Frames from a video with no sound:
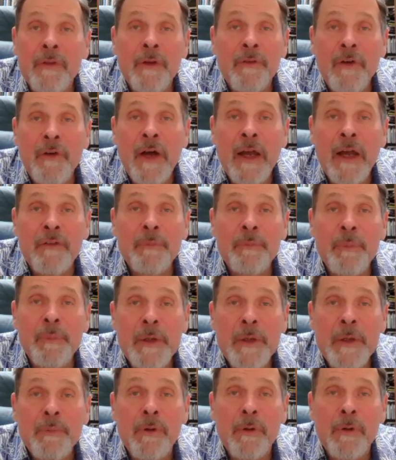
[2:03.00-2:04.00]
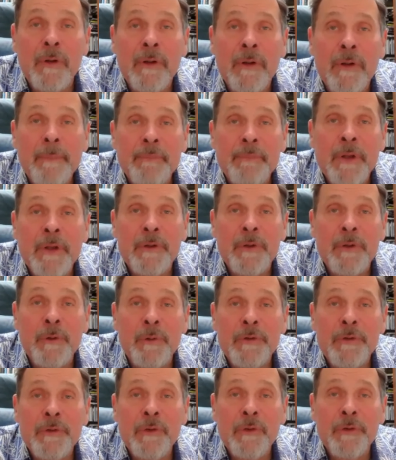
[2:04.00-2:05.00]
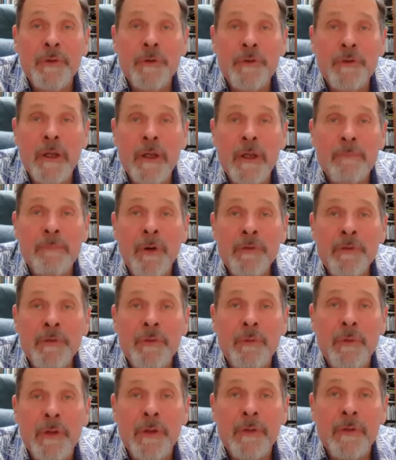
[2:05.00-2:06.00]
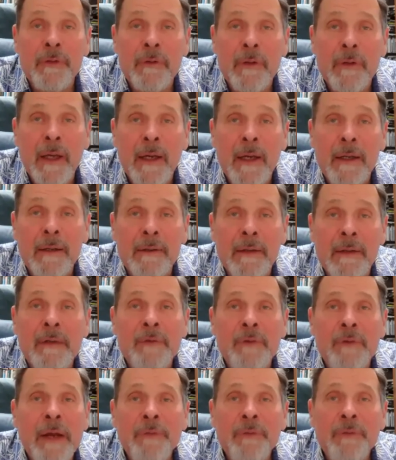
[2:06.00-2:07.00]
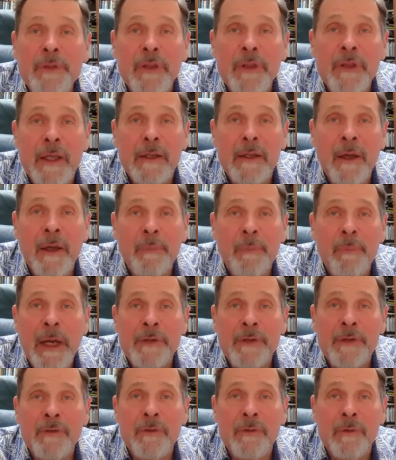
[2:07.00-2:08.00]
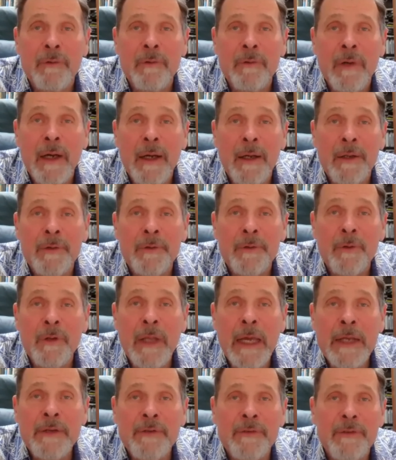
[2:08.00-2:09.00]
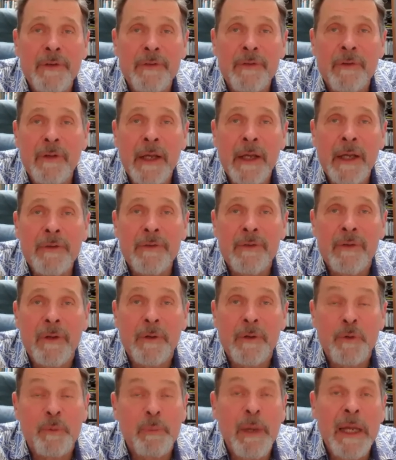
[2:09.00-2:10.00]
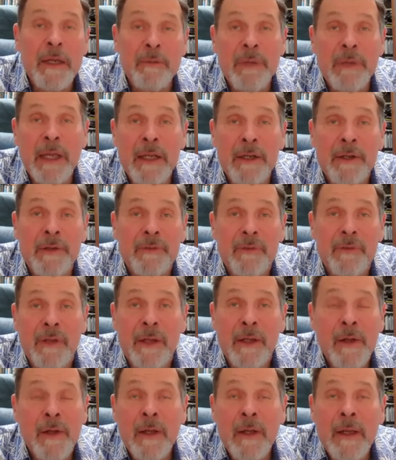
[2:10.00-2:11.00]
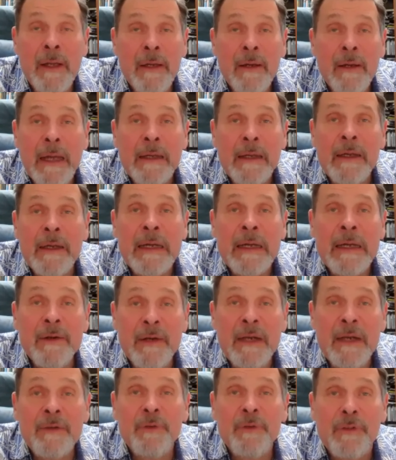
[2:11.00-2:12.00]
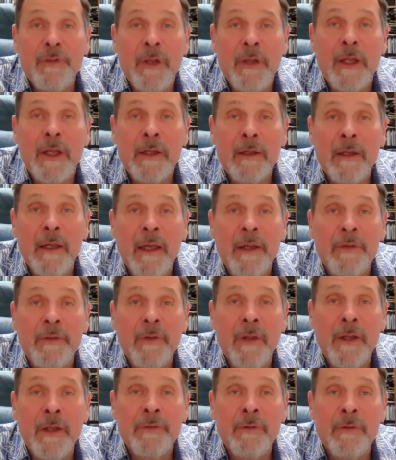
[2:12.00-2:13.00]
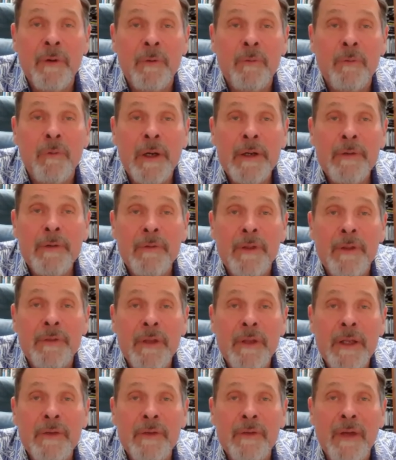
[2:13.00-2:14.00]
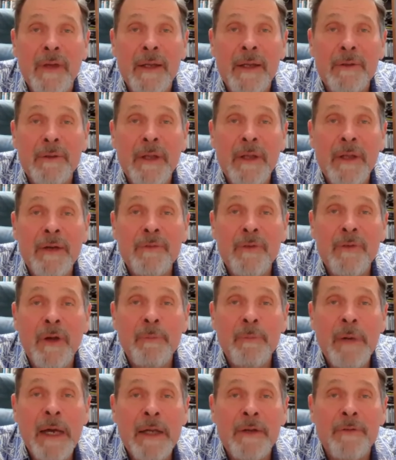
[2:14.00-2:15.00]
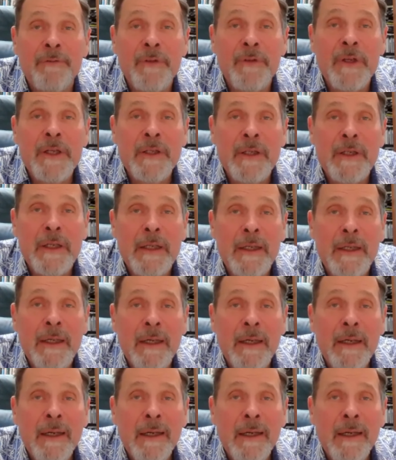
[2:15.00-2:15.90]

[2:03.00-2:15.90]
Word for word: the five people that you associate most with. Uh, ev- everything about you, uh, your likes, dislikes, uh, your bank balance, e- everything. And, and so, one of the things I love about Avini,